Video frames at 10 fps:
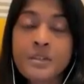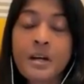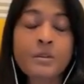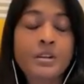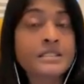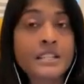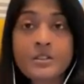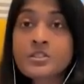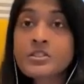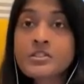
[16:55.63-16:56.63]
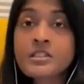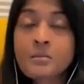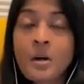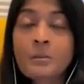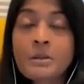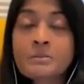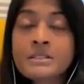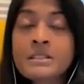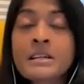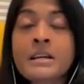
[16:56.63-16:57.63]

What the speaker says: I'm not saying your children are problems,